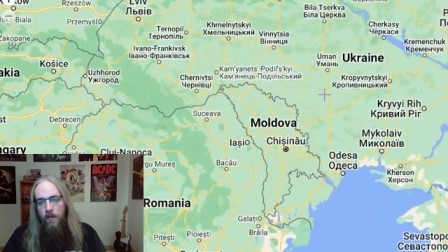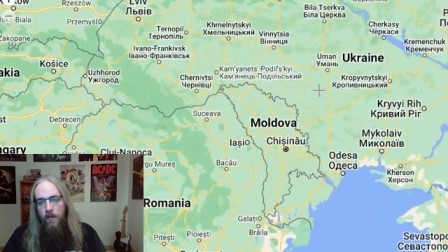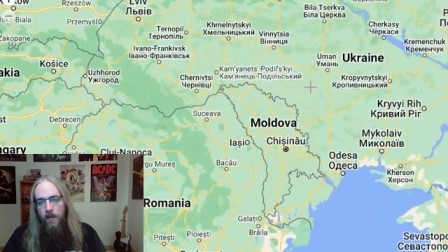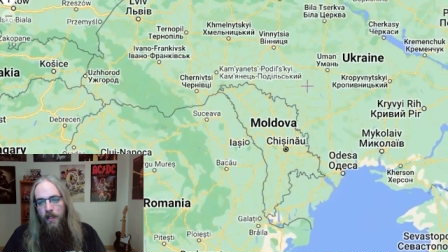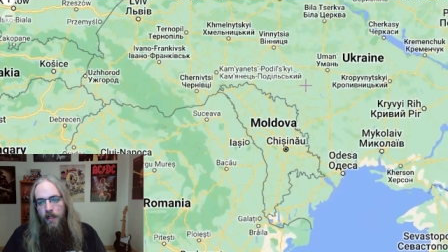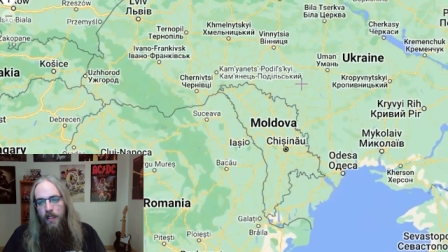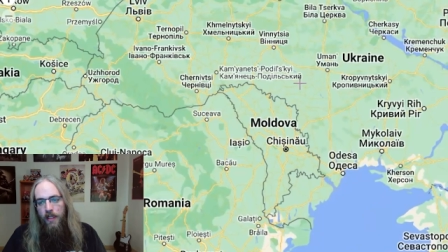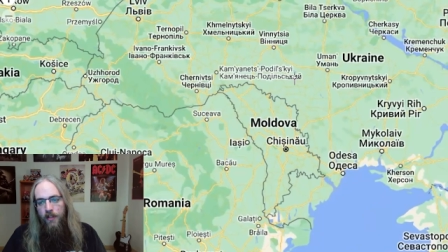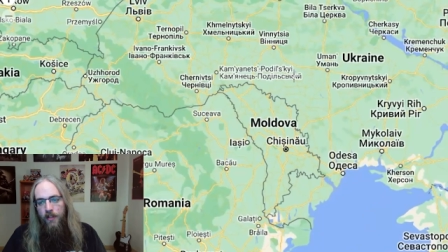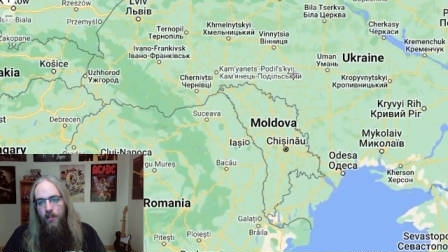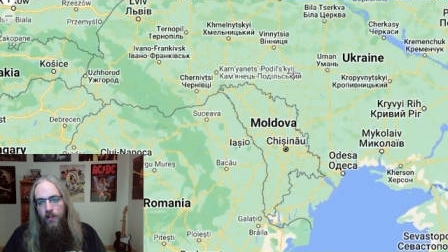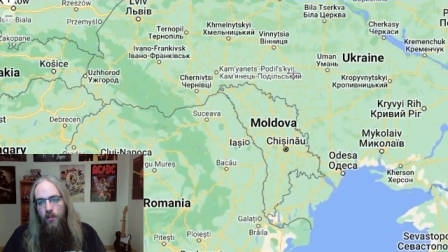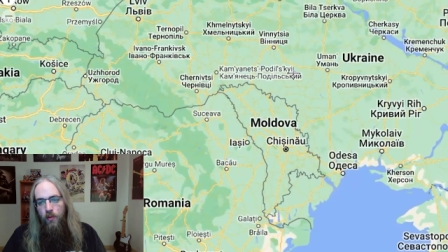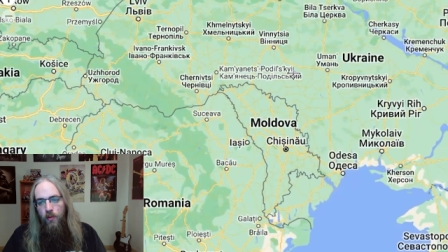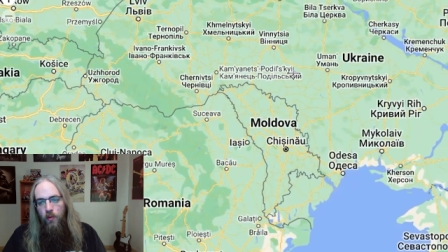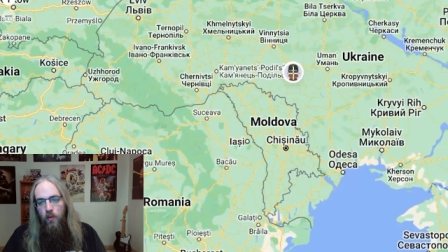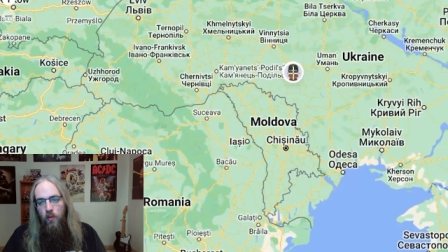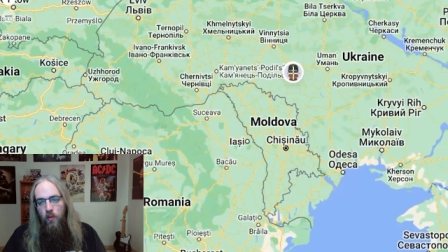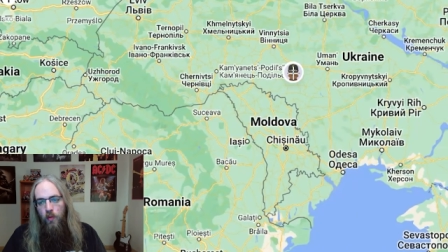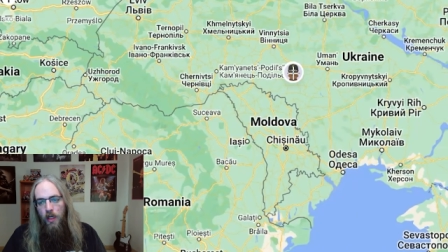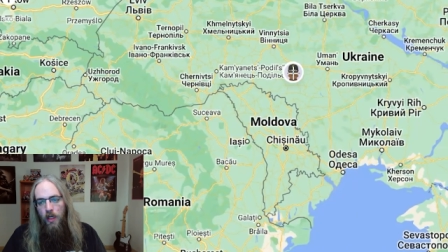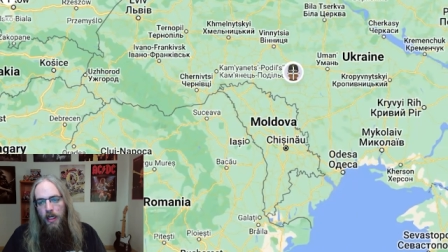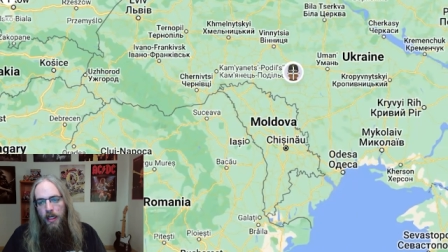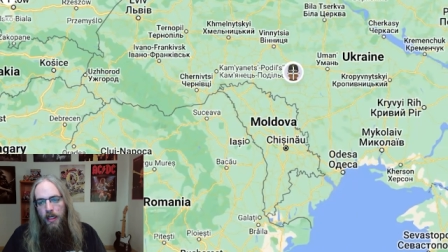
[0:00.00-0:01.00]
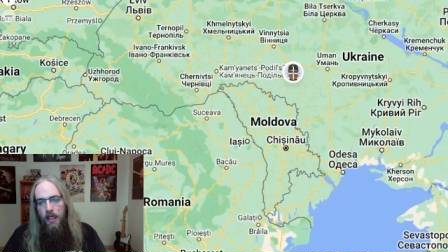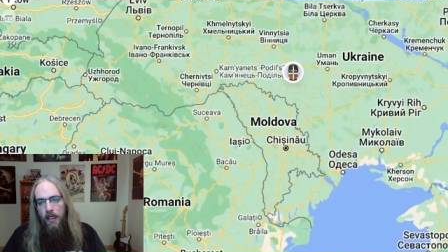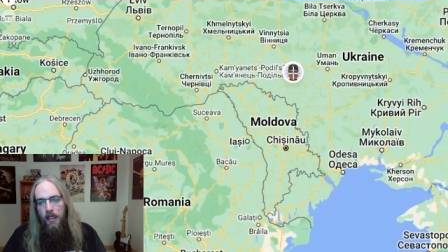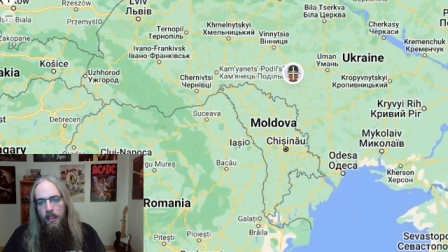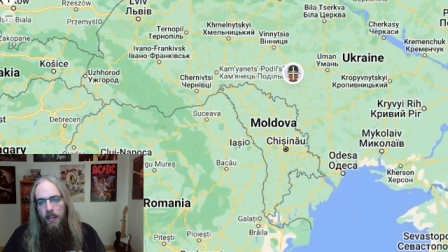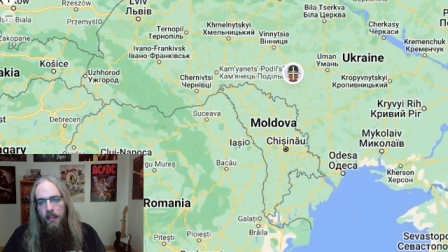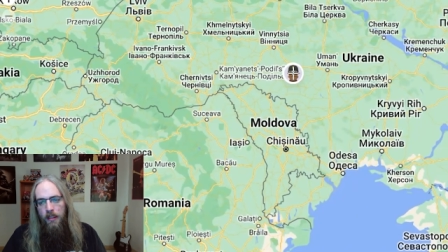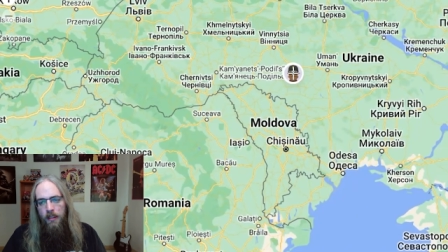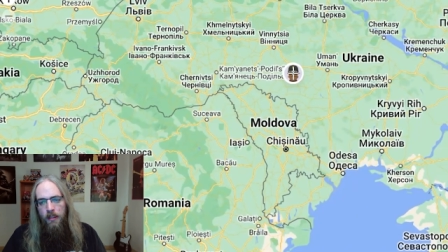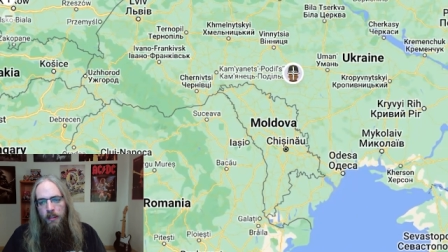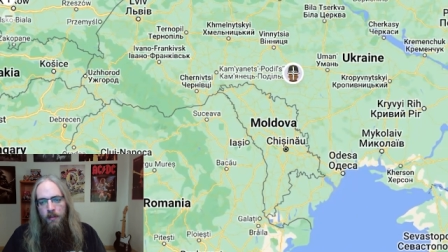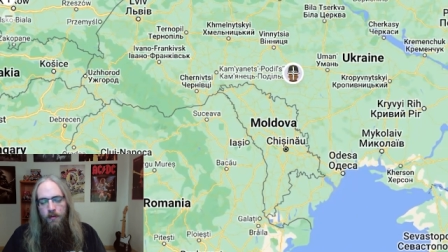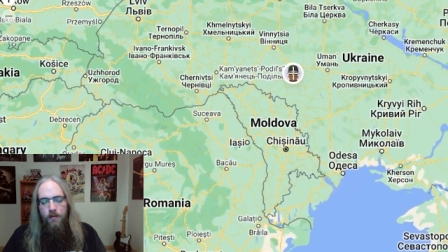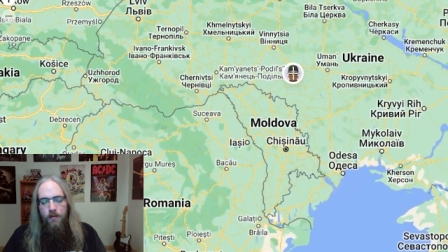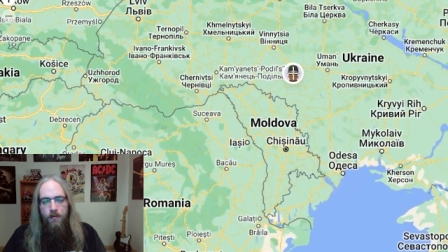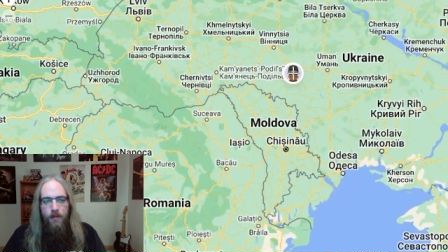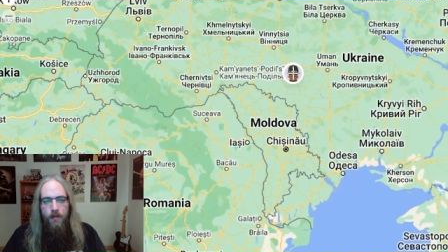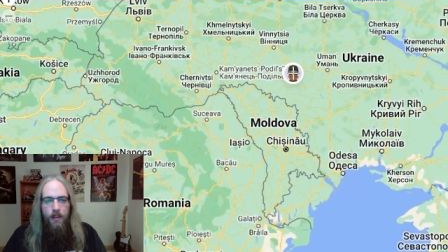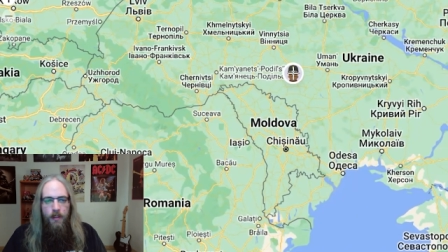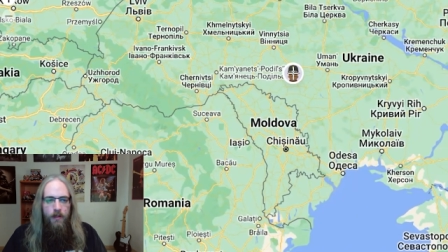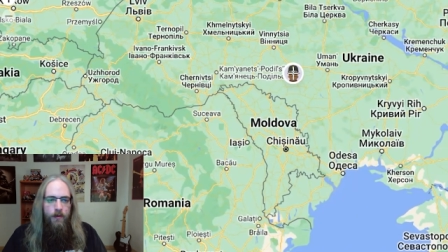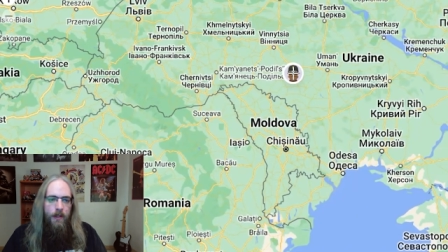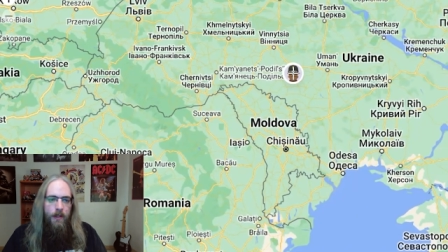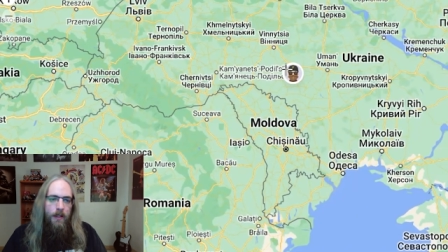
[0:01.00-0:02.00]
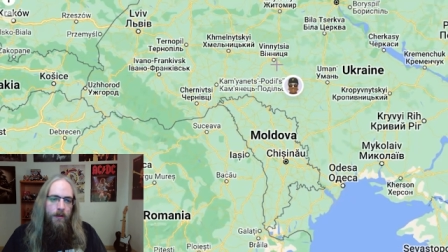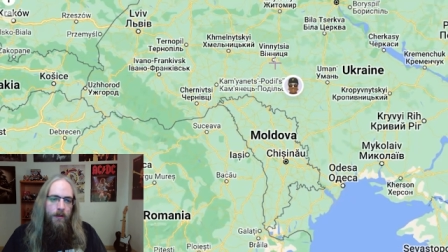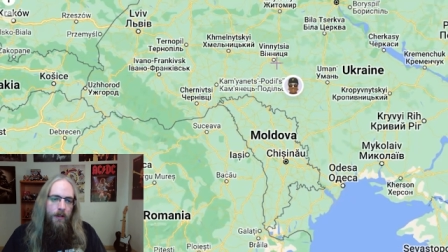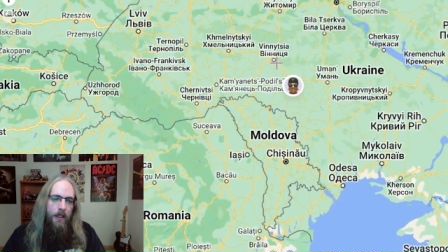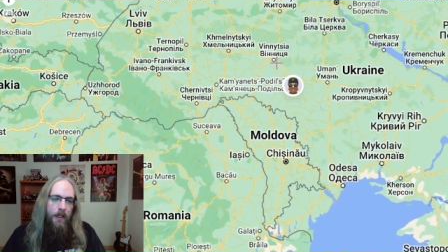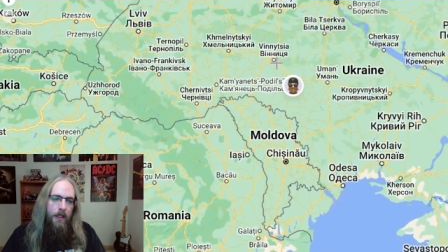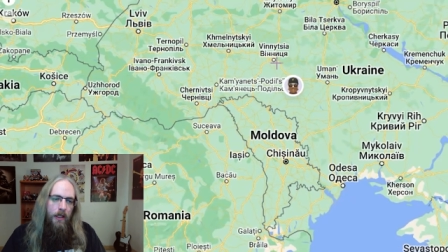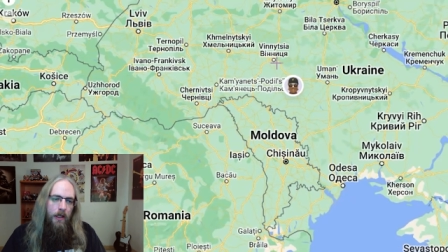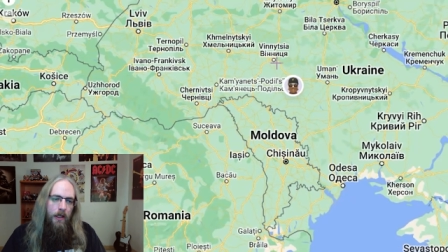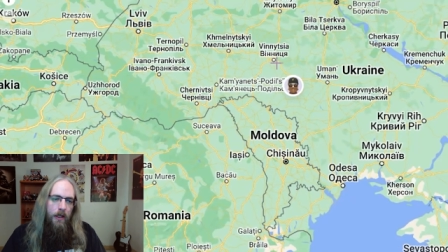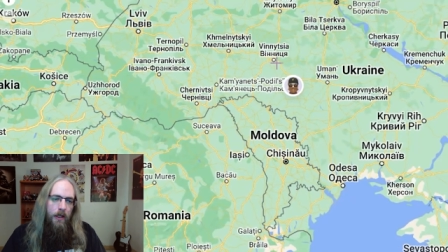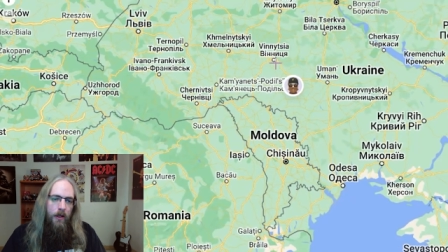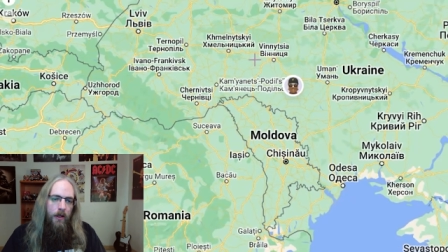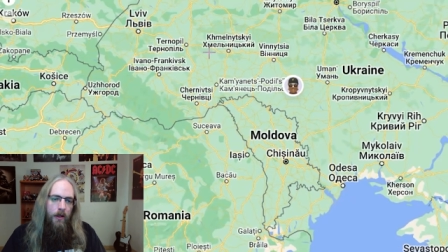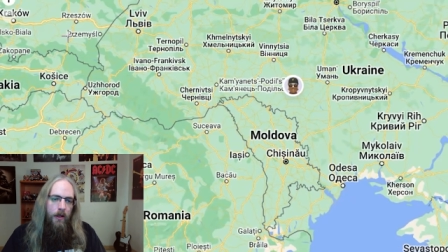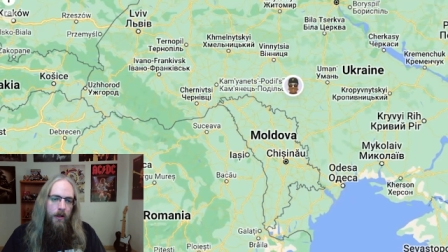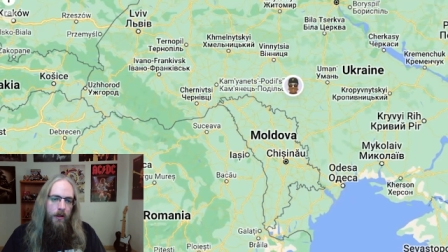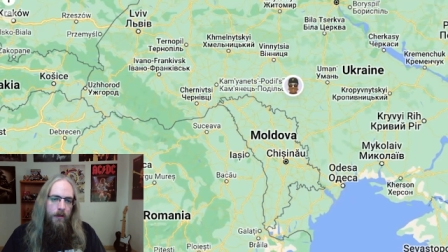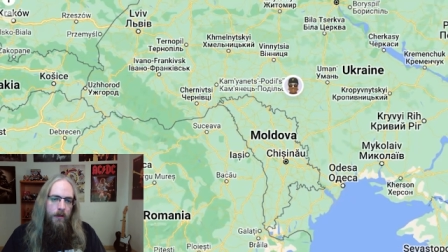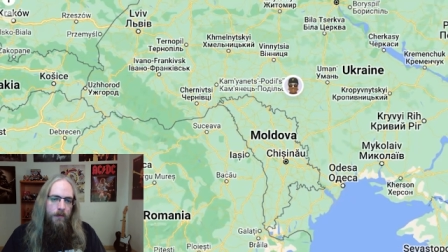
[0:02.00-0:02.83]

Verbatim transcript: we're in Ukraine, right around here.